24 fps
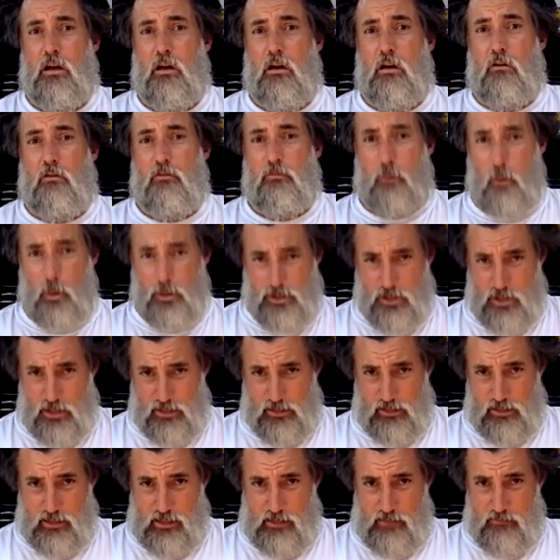
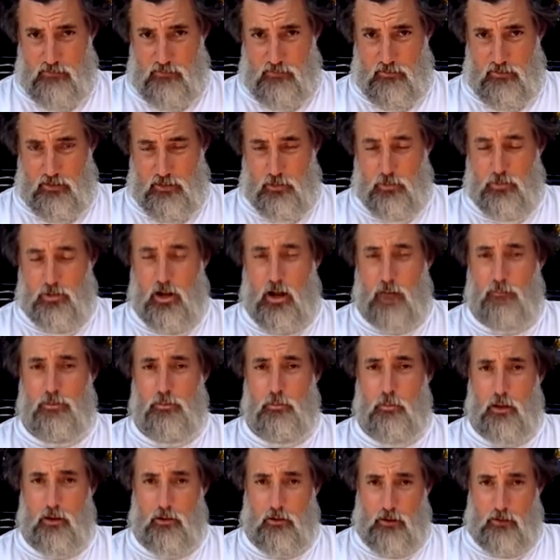Fortunately, this was
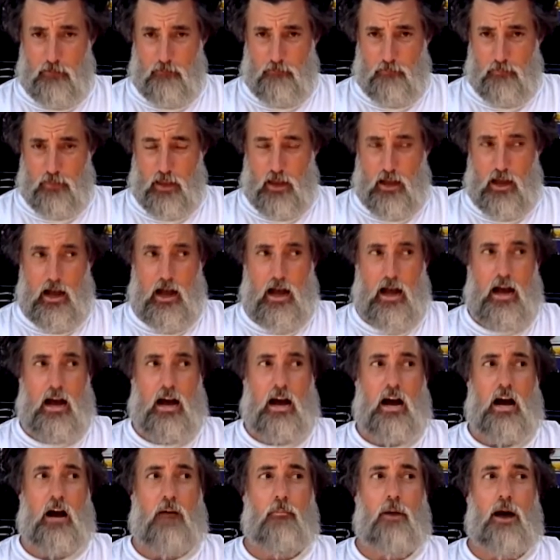complimentary.
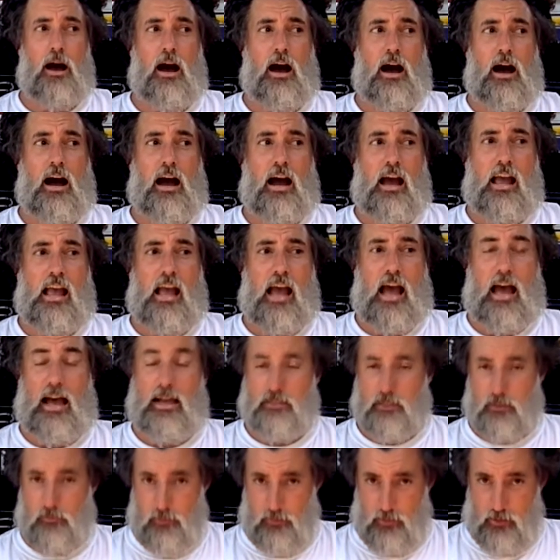I
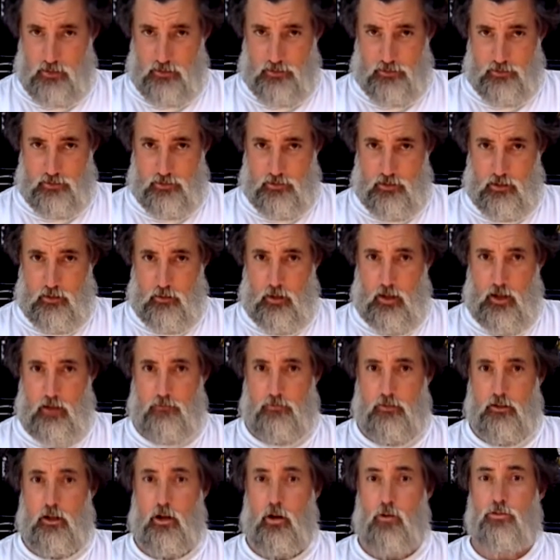asked for this. If
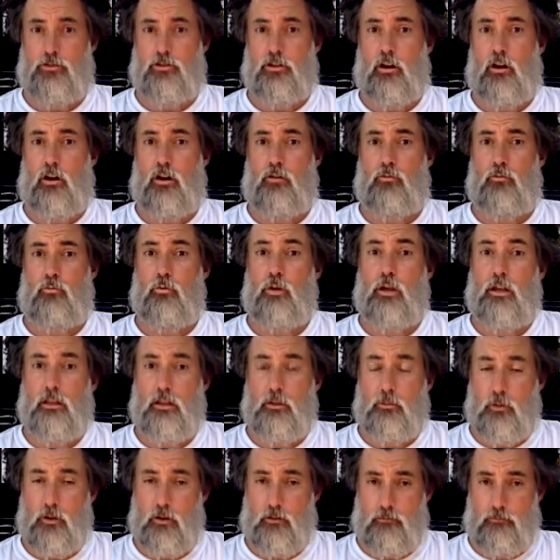the Coast Guard really
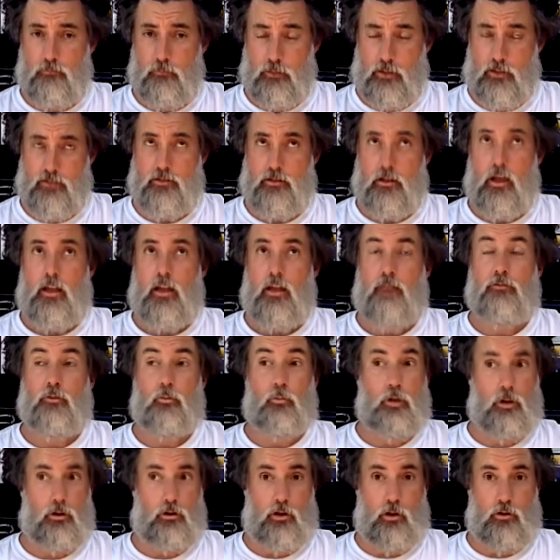would have if the
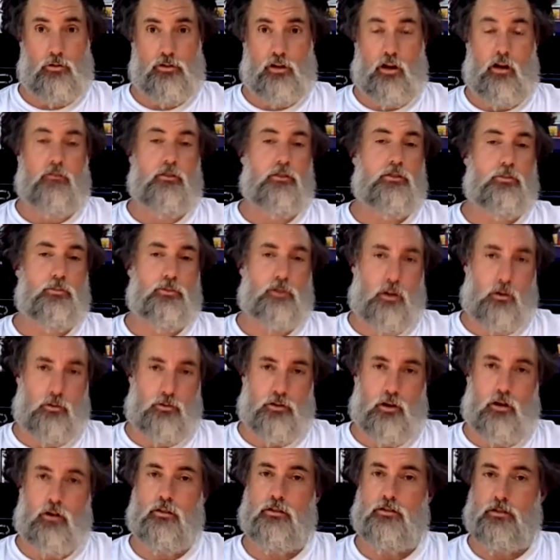real Coast Guard, this was Coast
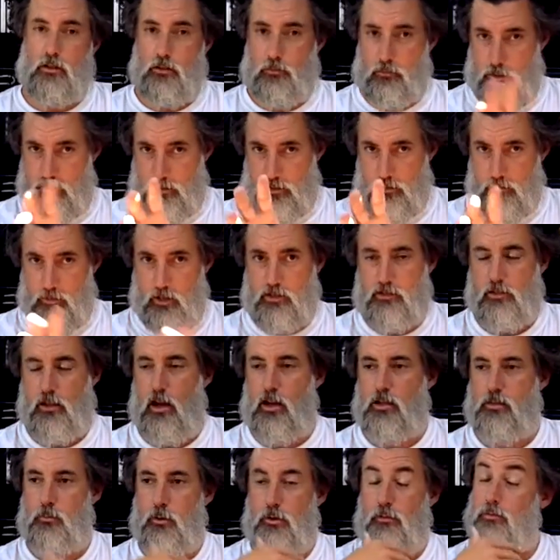Guard Auxiliary, still nice
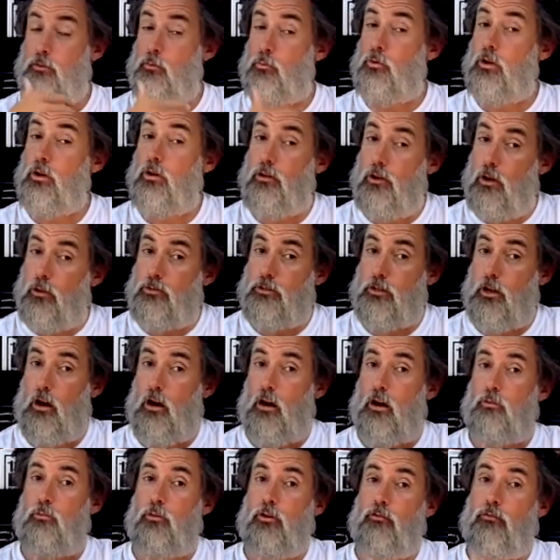guys, but if the real Coast
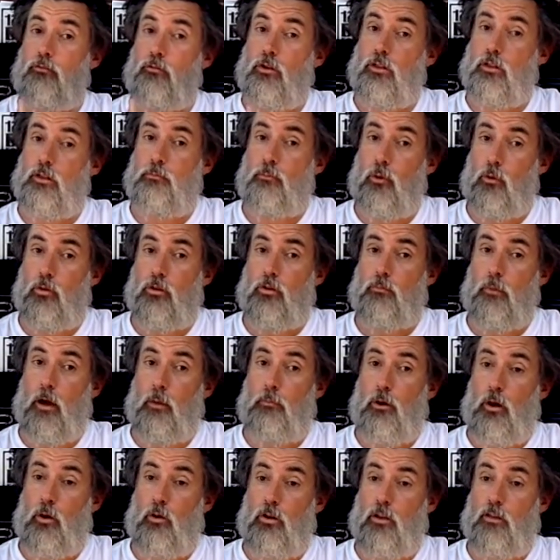Guard would have really boarded my
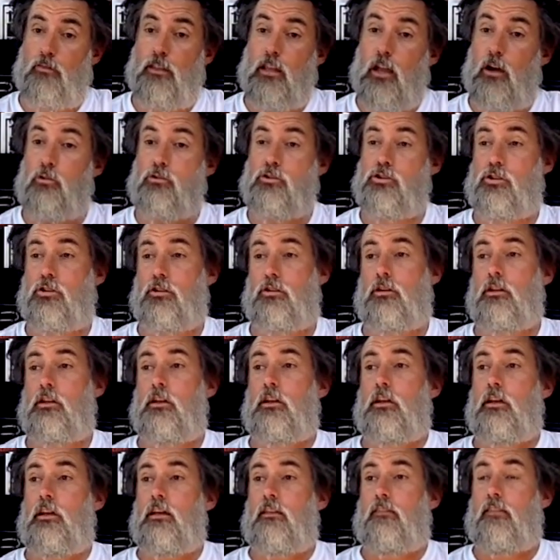boat in the ocean,
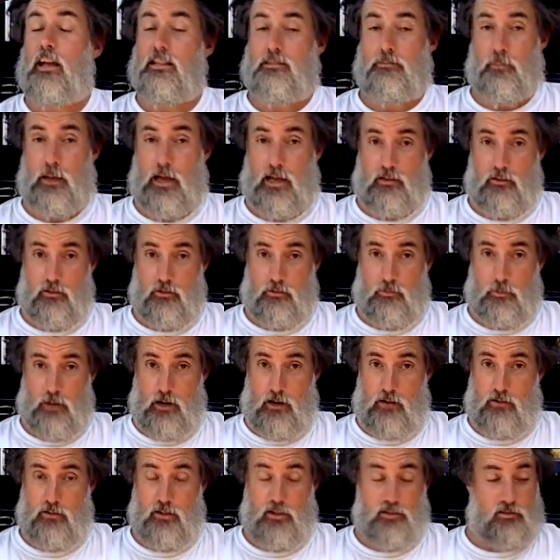that's bad news
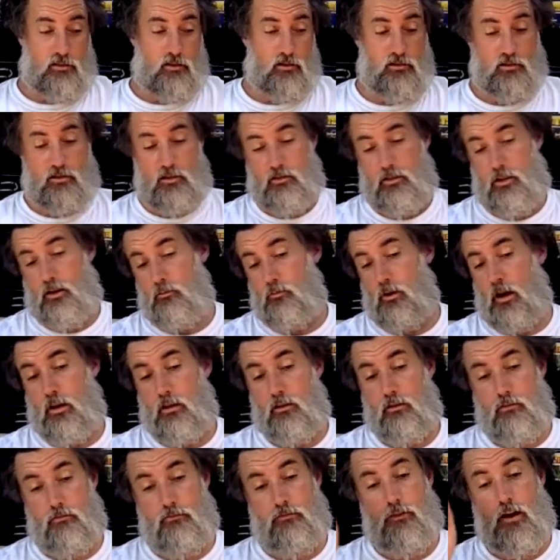bears because they're sitting there writing
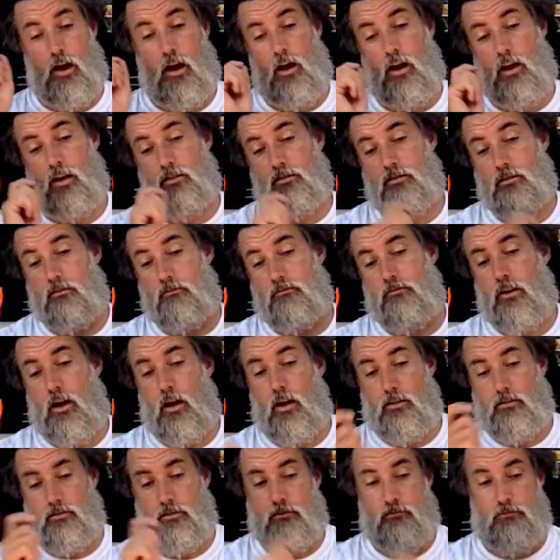you fines and
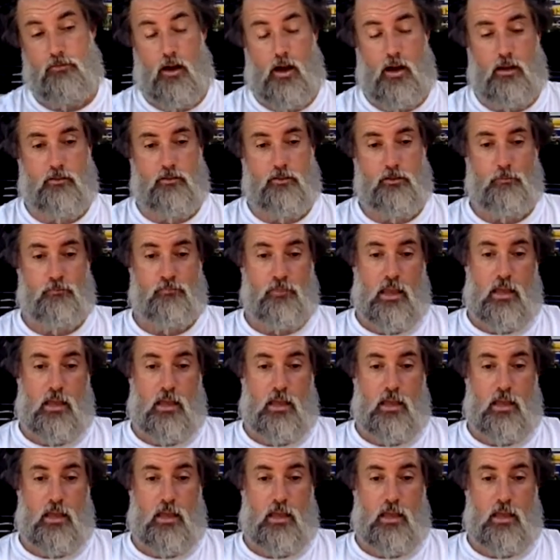fines and fines.